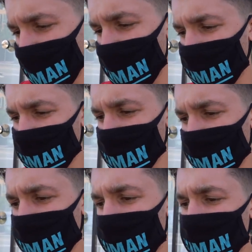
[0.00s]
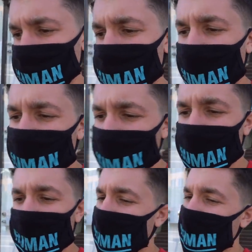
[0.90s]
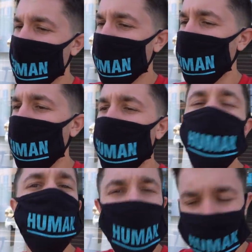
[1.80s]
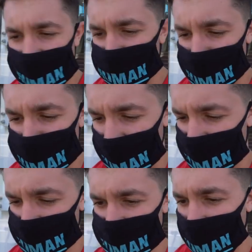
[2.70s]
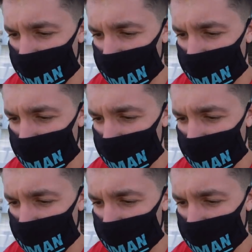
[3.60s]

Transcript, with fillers: I need to click the Shellder. Okay, so Shellder, one of my favorite shinies. The,